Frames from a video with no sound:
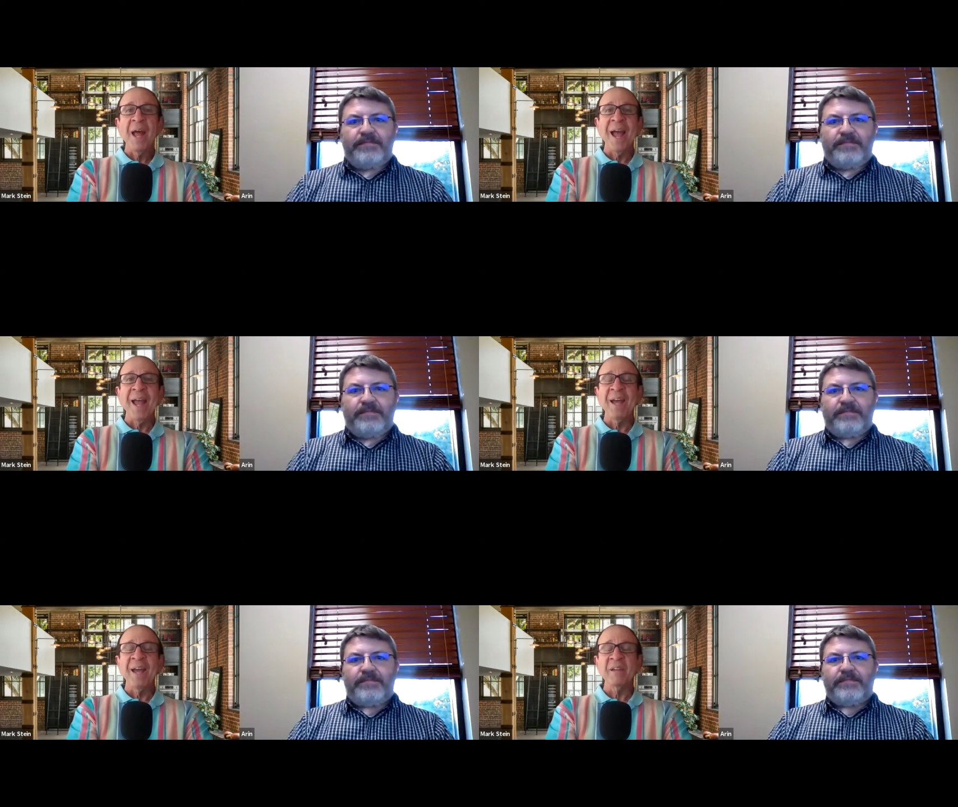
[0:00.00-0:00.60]

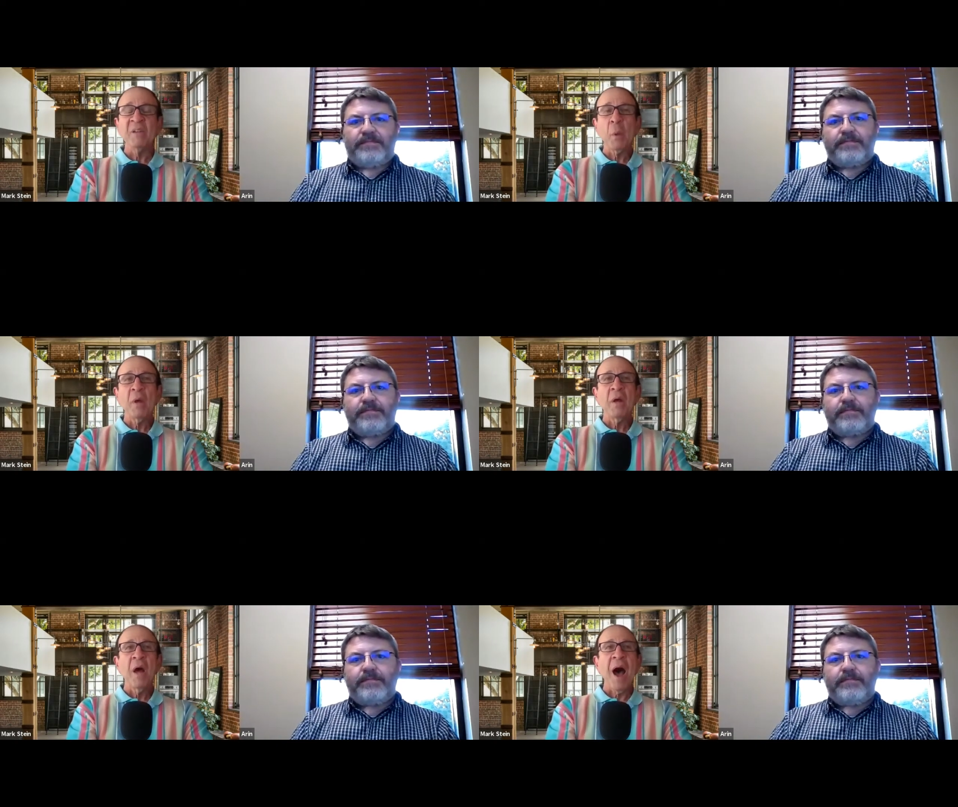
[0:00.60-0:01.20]
Speaker 1: and
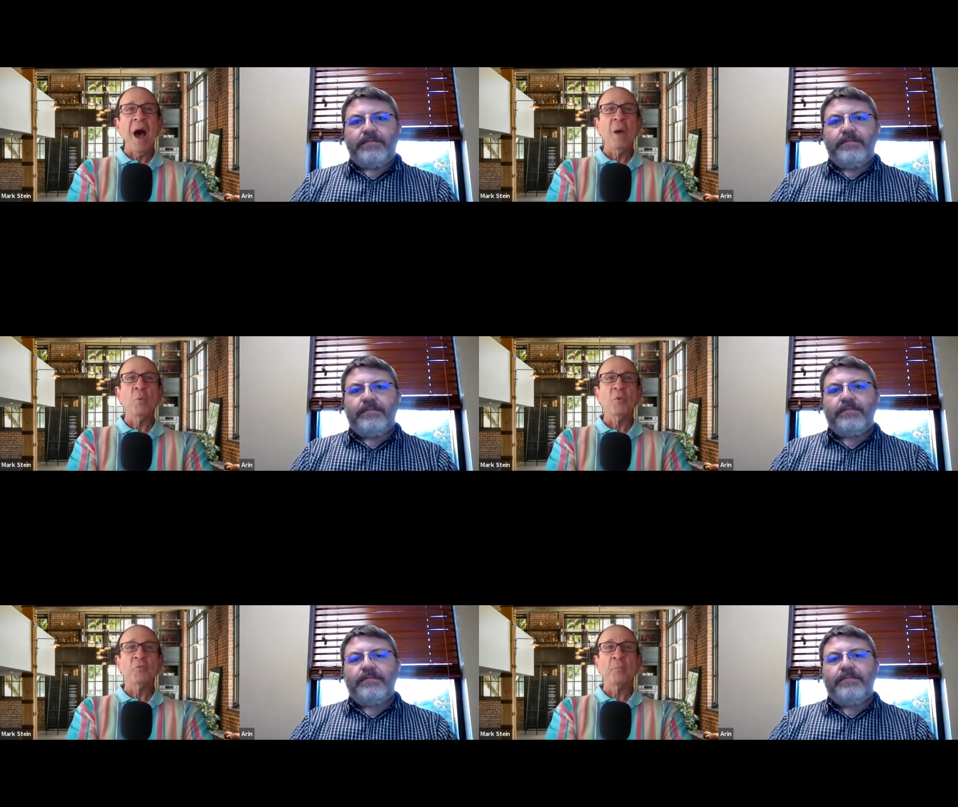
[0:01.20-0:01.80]
I
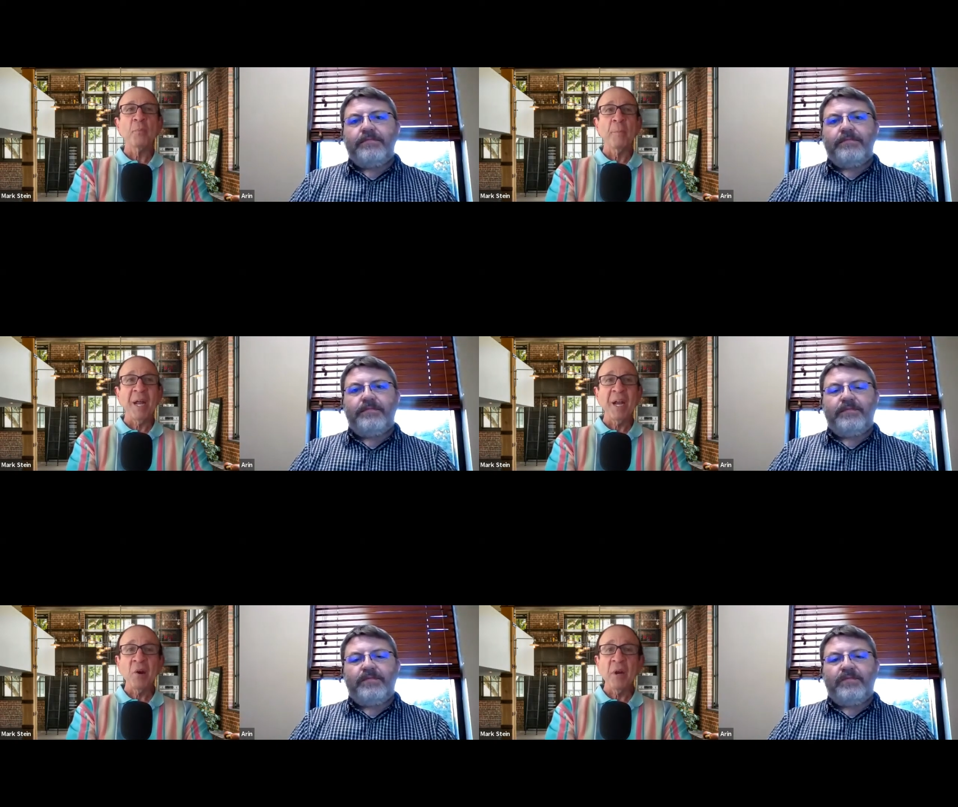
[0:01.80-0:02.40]
was
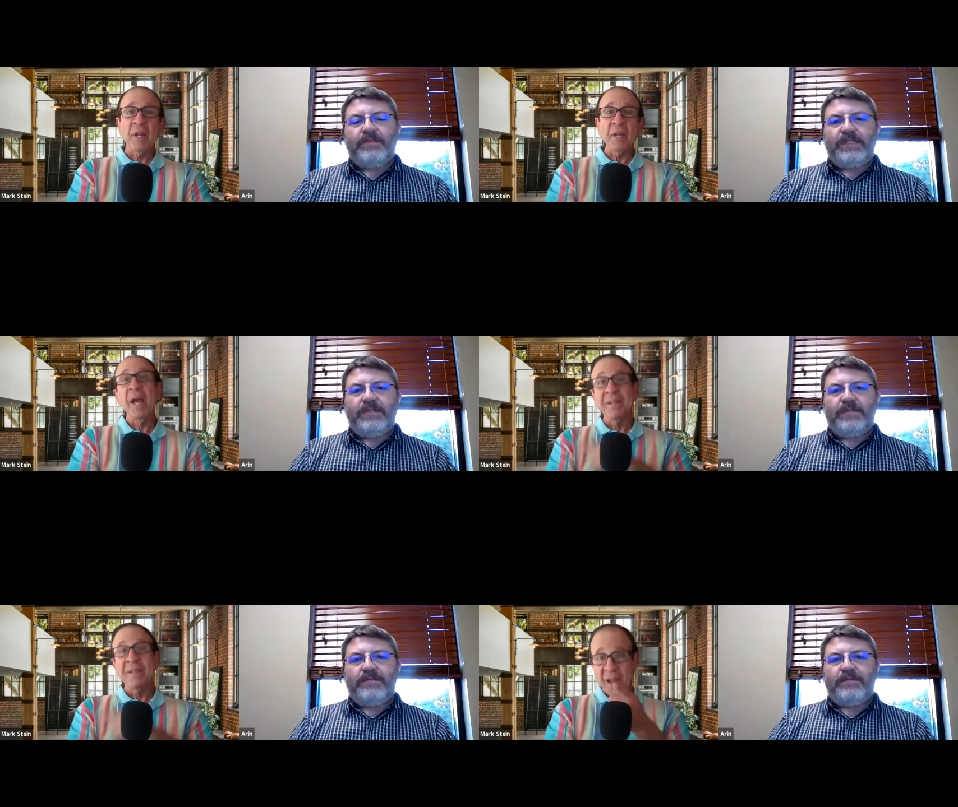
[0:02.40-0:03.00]
preparing
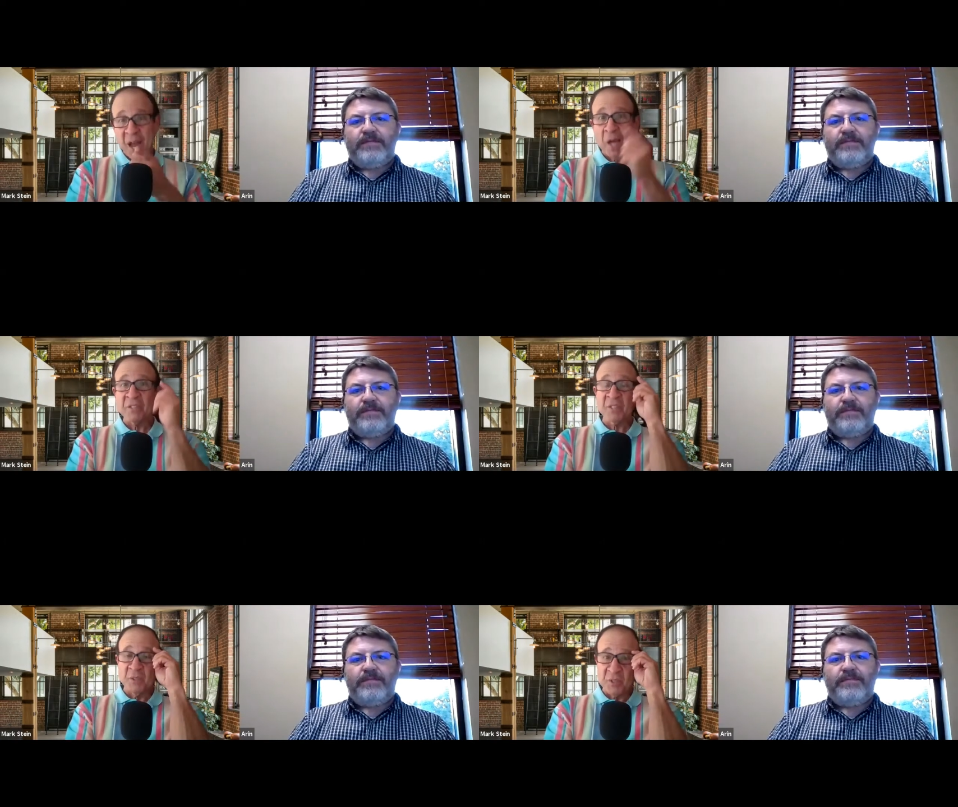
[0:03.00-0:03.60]
and
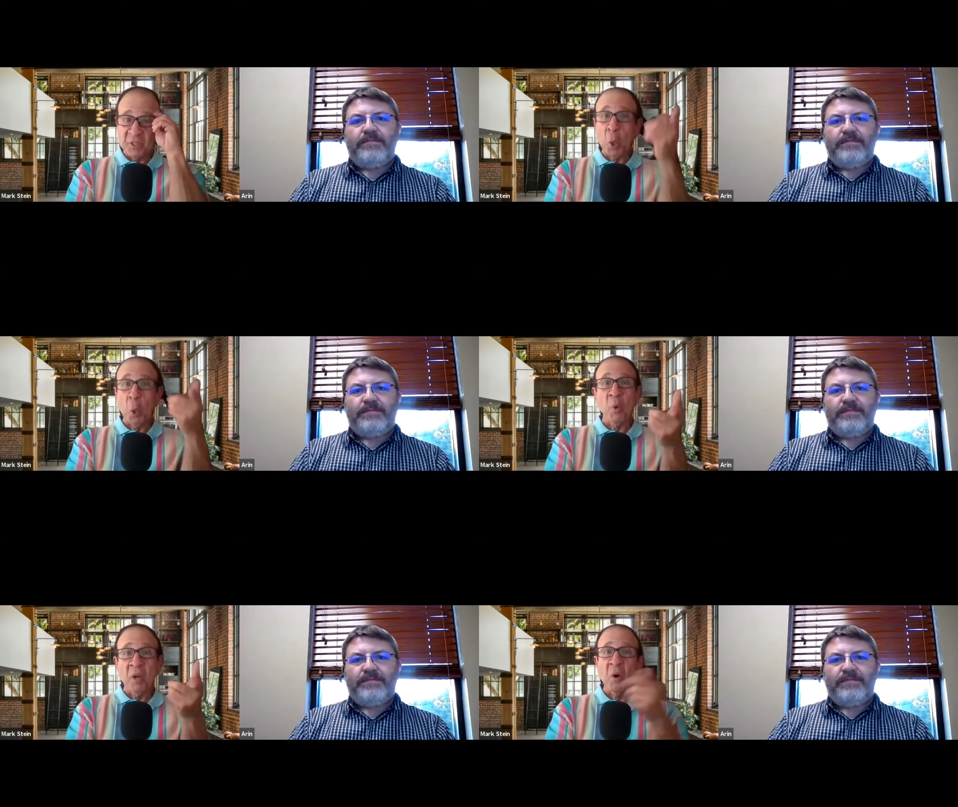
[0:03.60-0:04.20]
actually still
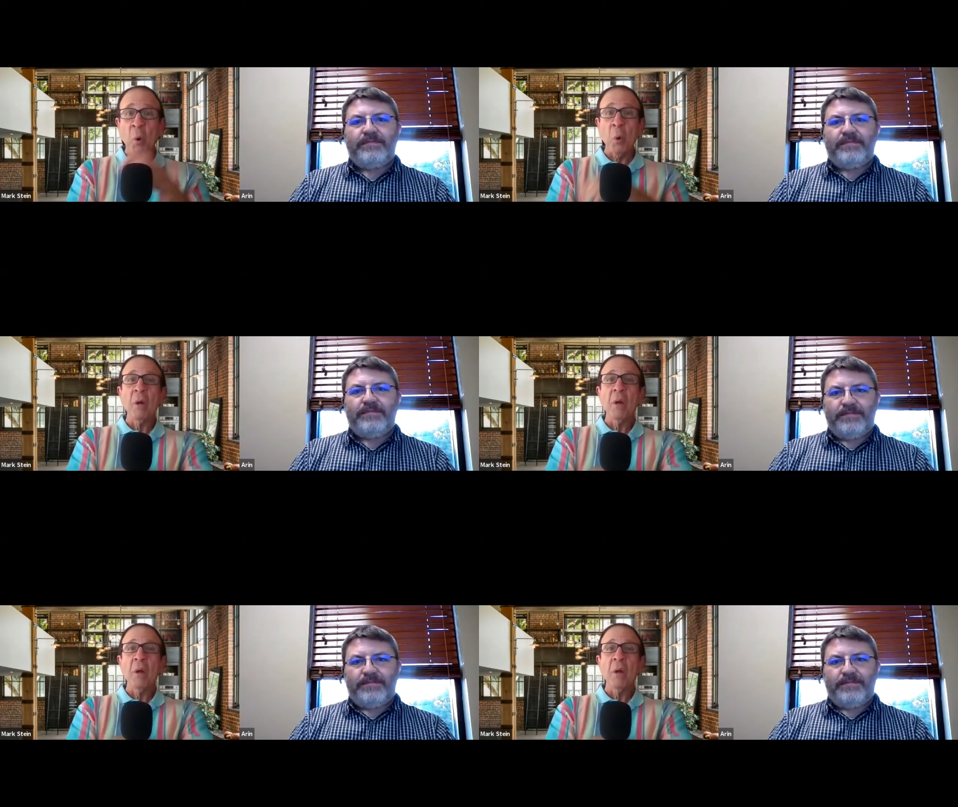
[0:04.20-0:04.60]
will